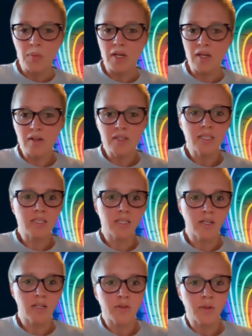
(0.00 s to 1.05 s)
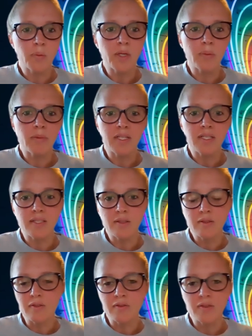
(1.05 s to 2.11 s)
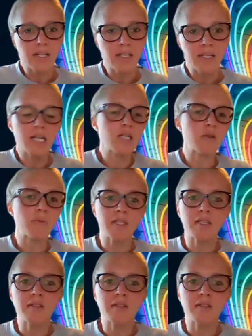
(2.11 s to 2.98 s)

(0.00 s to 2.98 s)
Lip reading: belong and kind of can be myself 100%